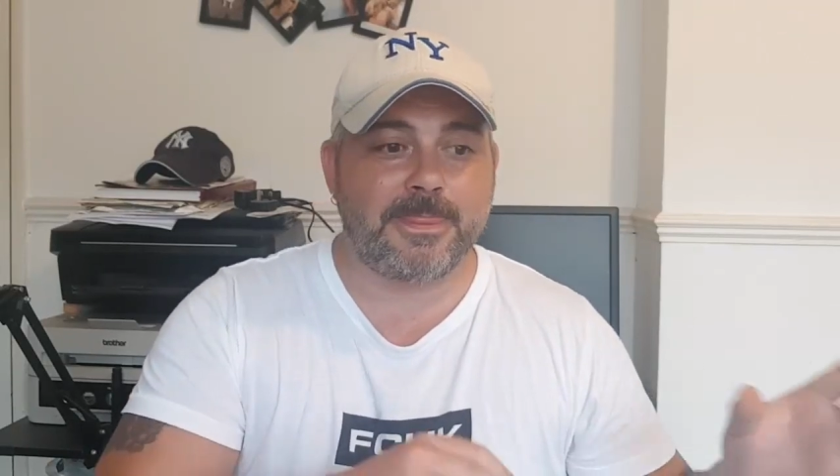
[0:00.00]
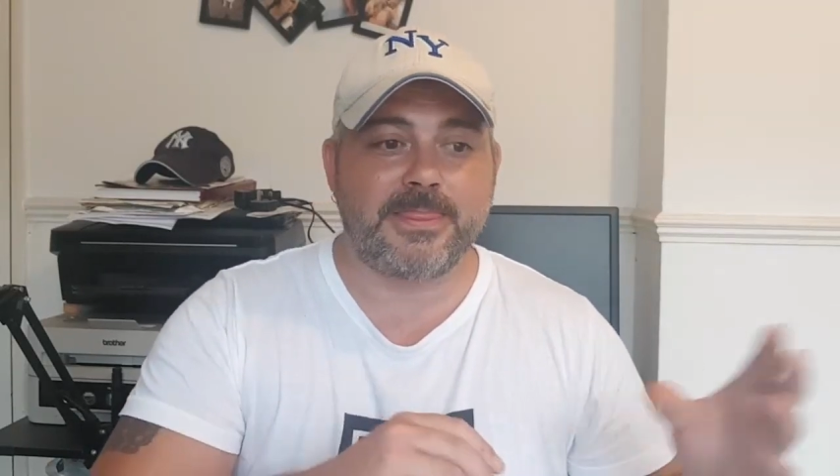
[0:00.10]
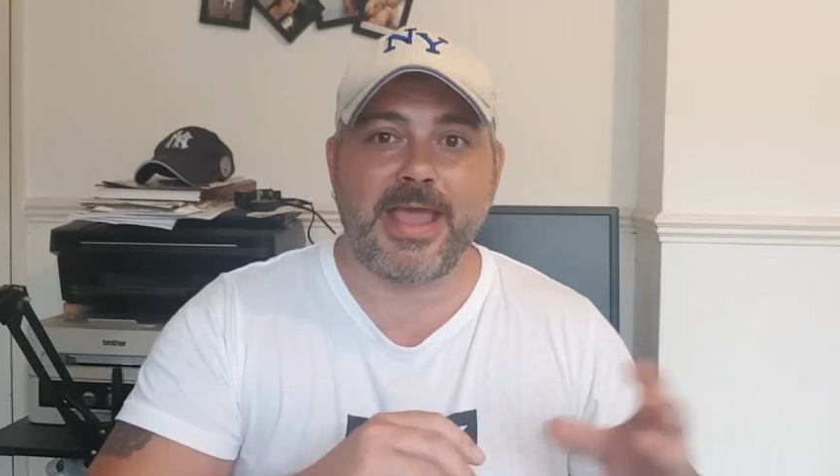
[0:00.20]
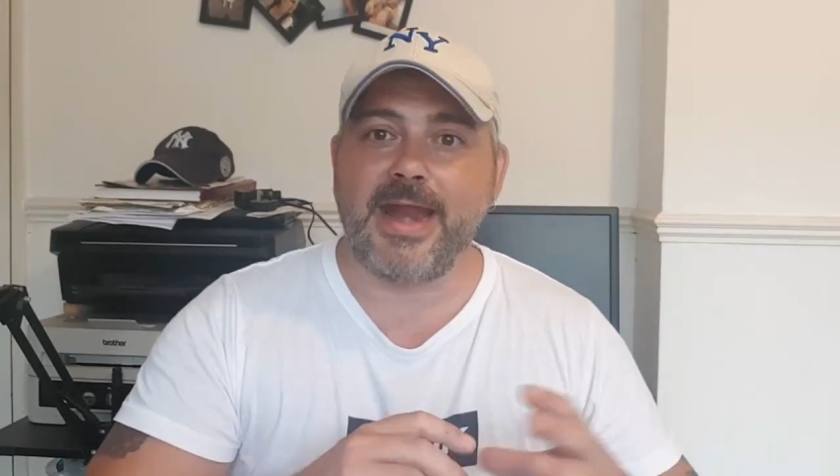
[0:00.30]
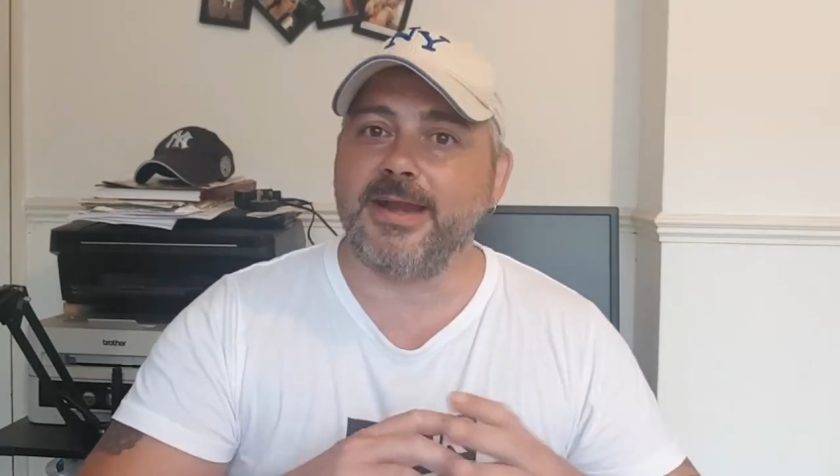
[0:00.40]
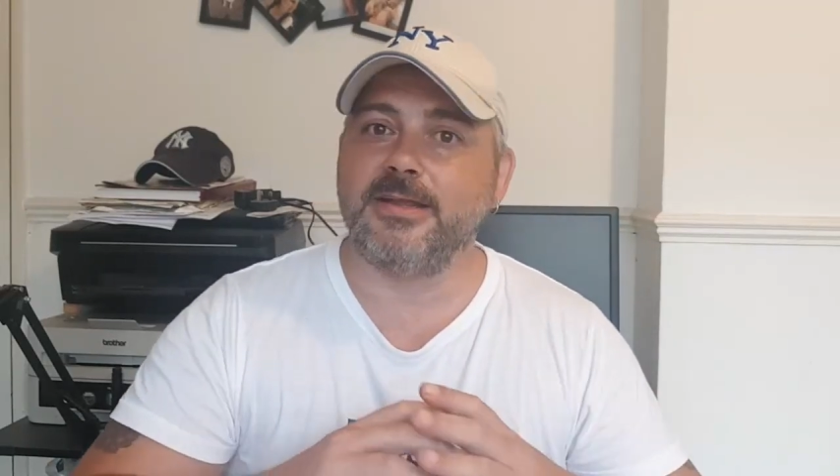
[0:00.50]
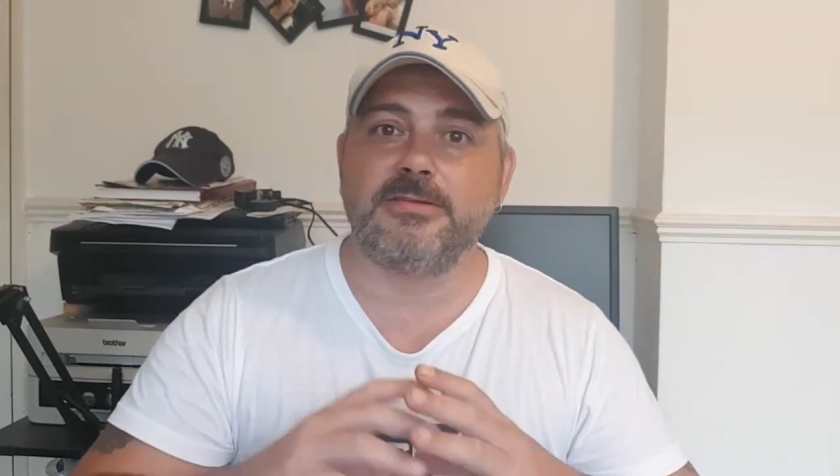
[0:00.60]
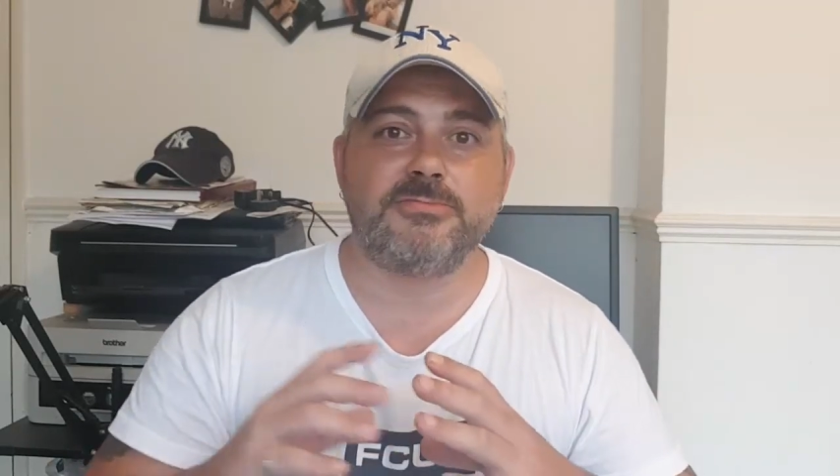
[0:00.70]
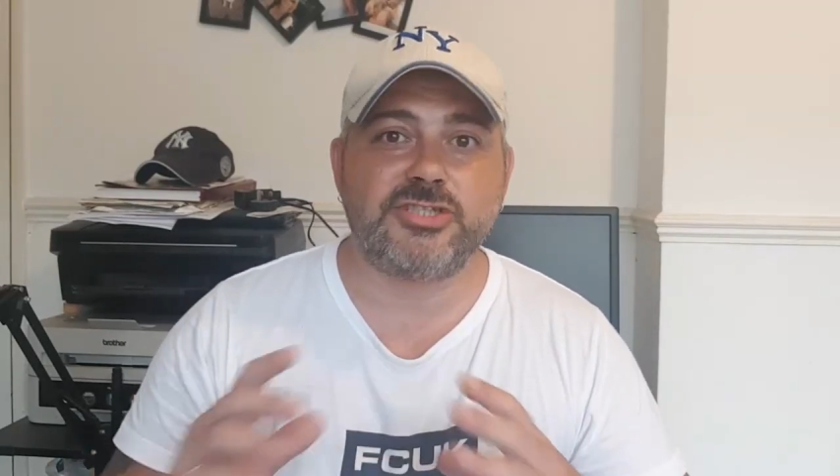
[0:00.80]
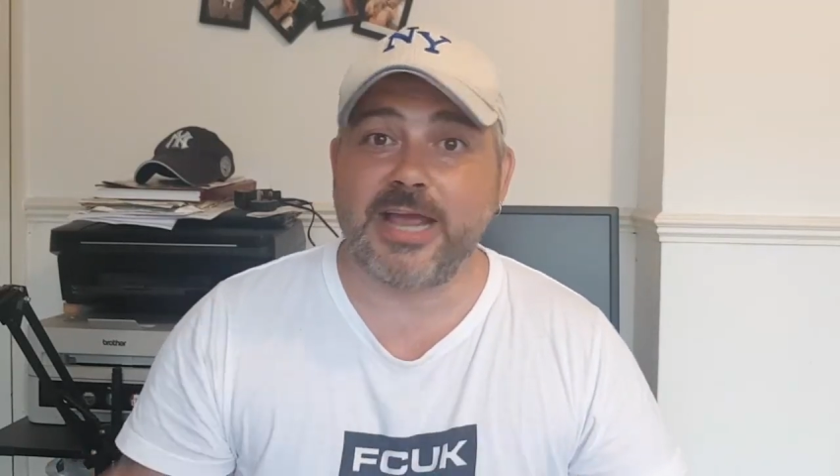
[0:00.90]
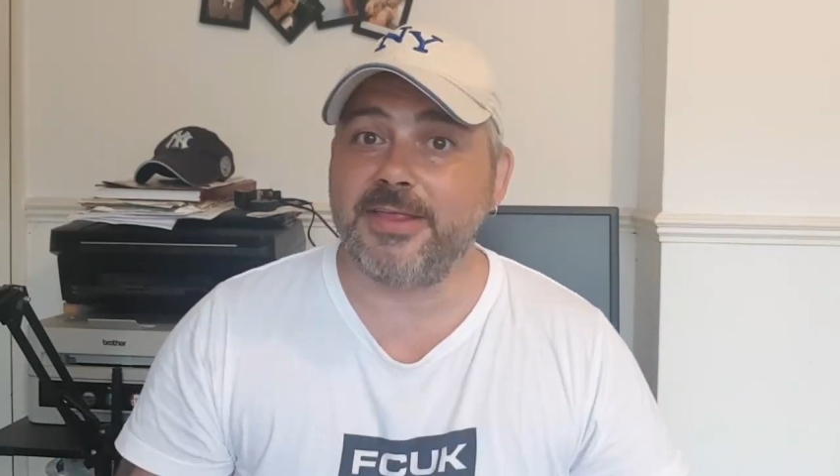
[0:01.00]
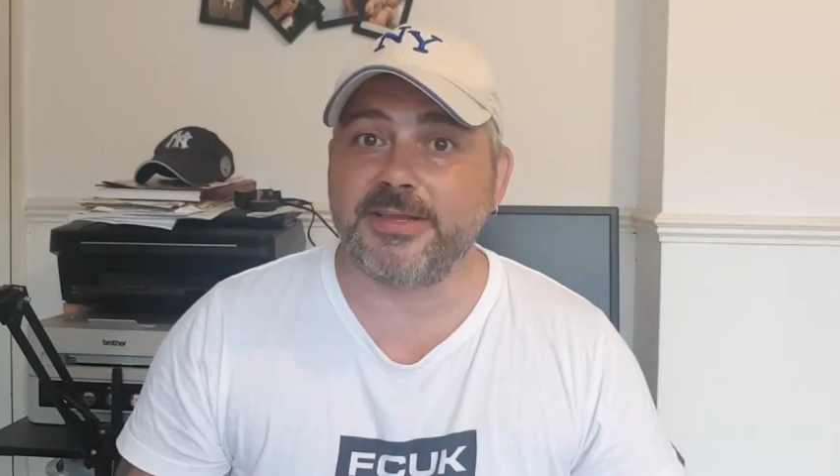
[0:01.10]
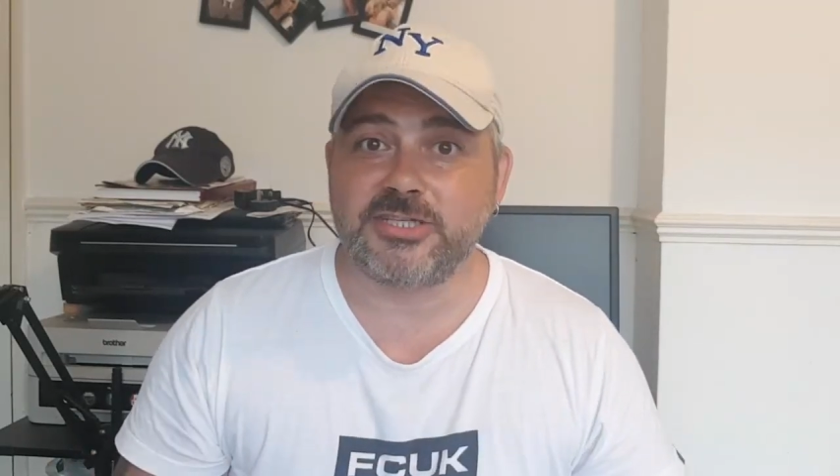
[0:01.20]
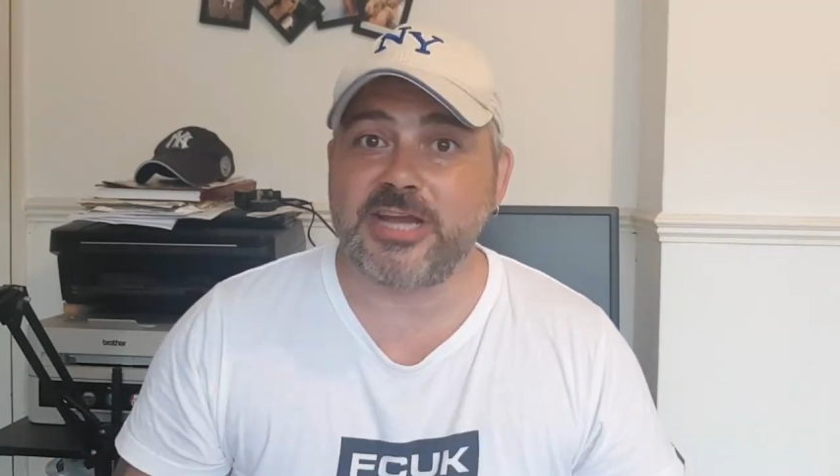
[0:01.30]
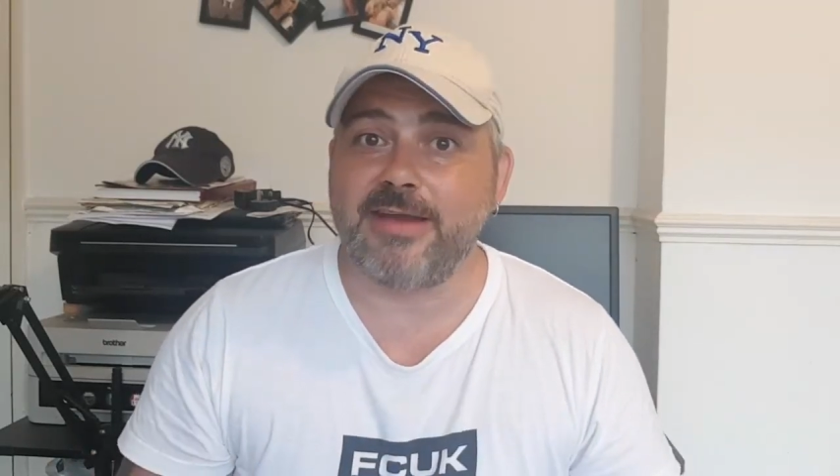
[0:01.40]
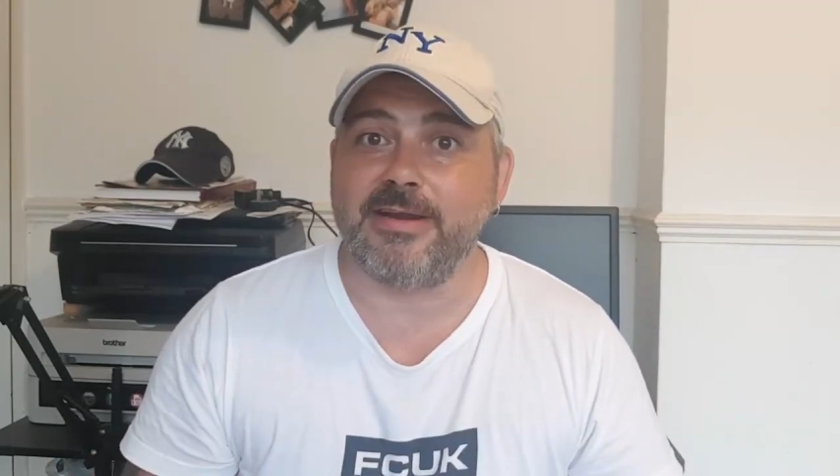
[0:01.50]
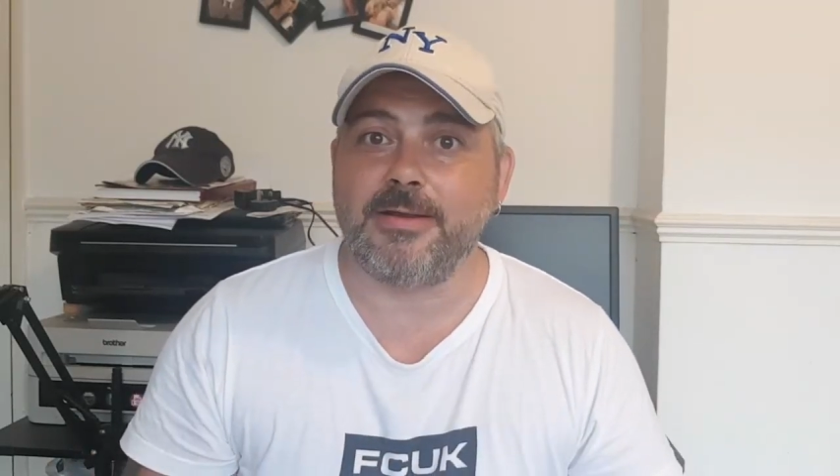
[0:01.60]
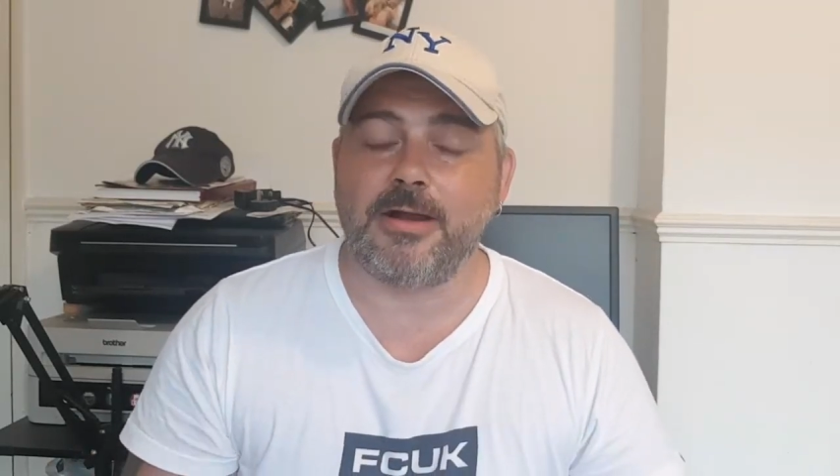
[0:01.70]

then share share it.